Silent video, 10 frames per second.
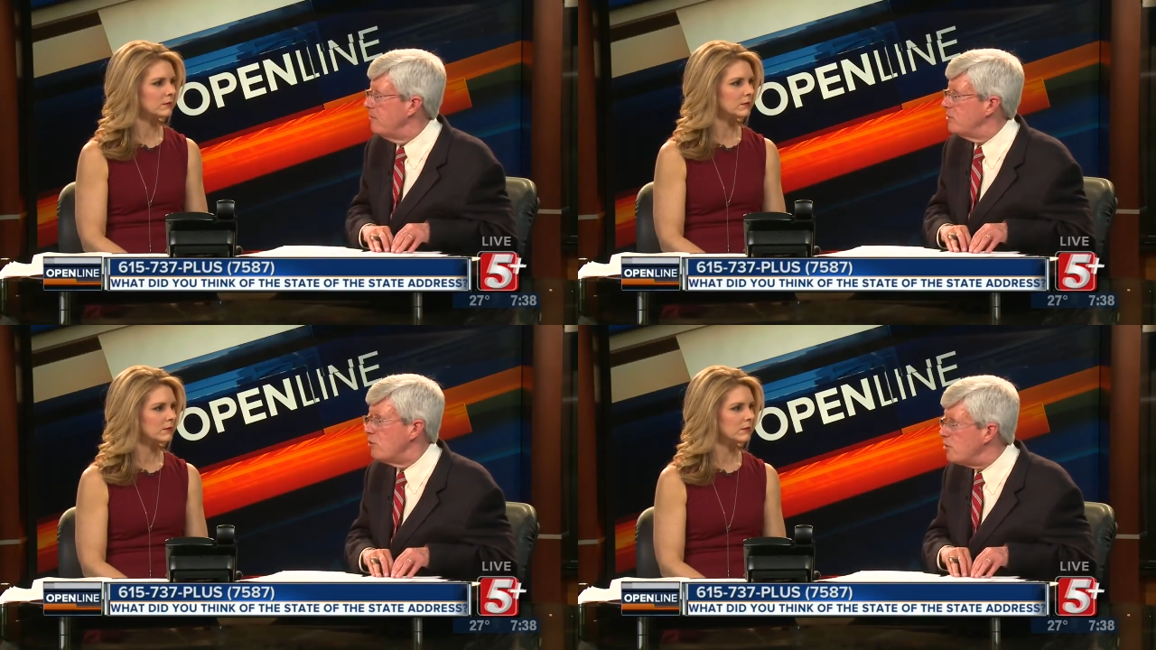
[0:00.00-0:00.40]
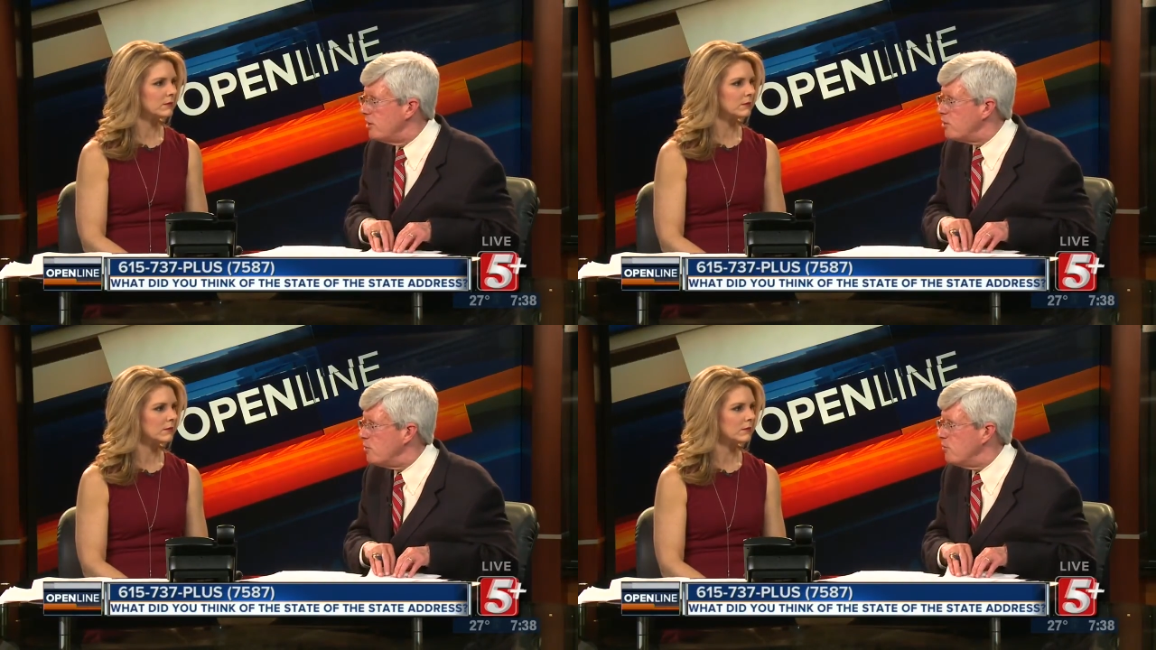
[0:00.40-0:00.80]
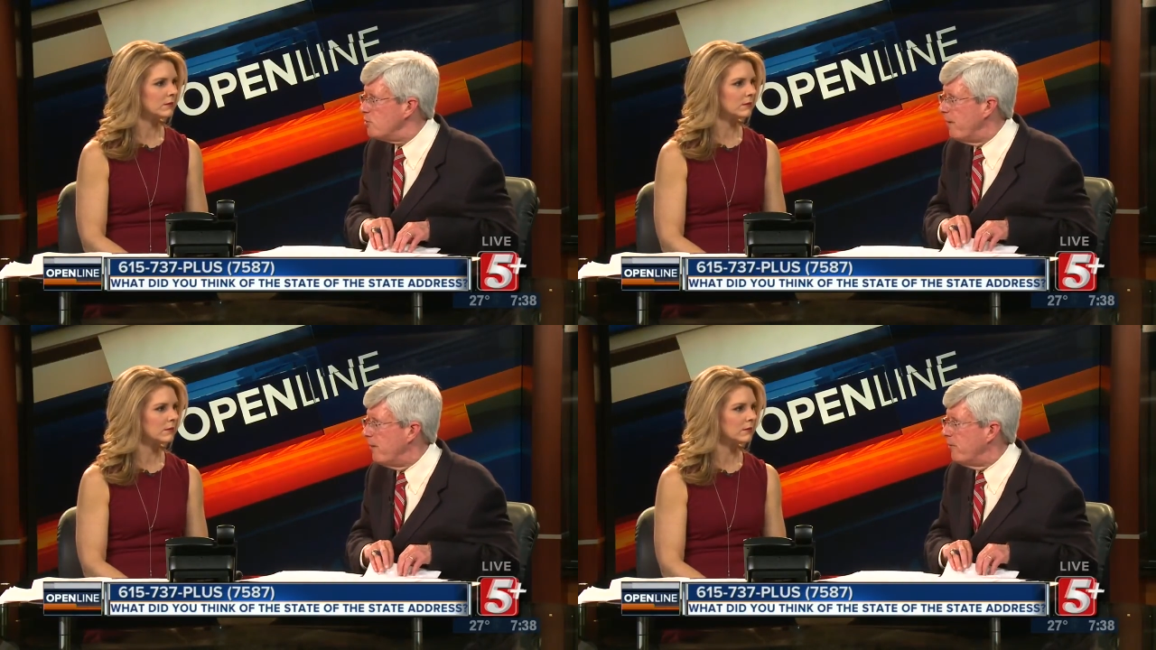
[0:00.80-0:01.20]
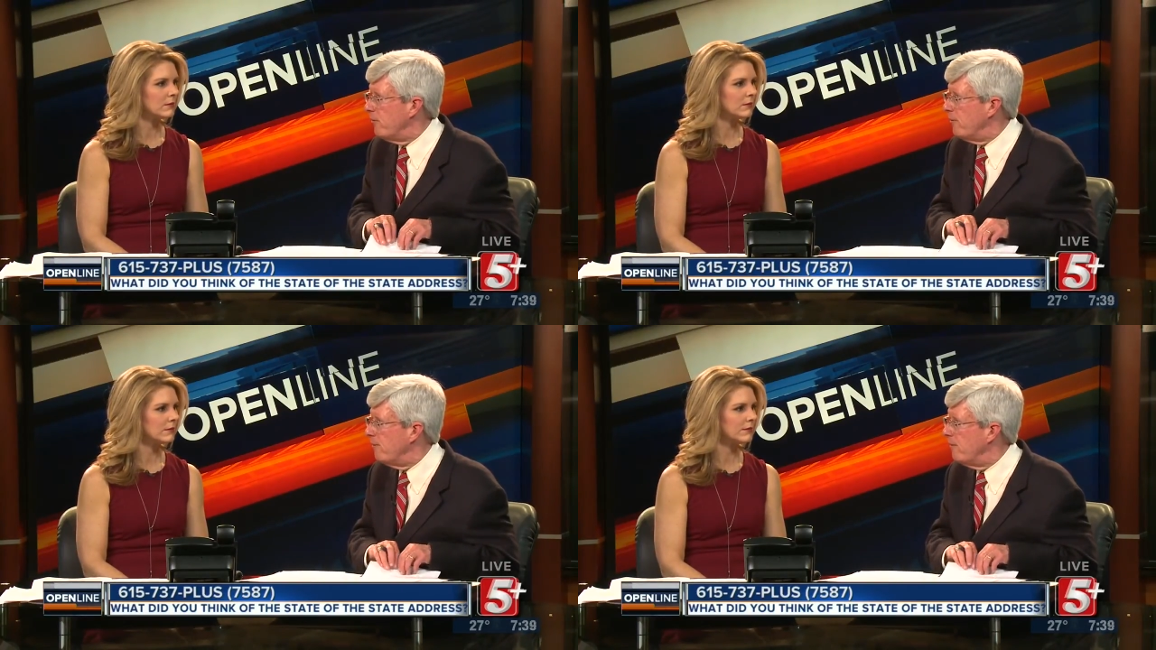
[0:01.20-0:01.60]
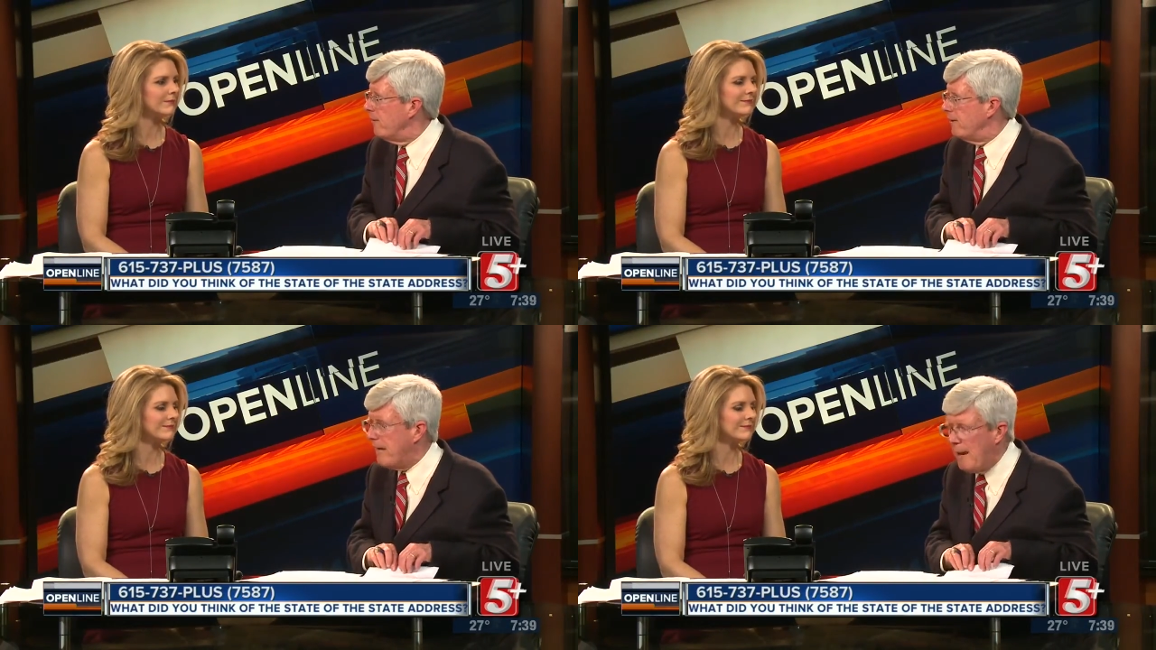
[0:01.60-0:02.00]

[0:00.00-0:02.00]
Speaker 1: socialism was better than, than mm-hmm.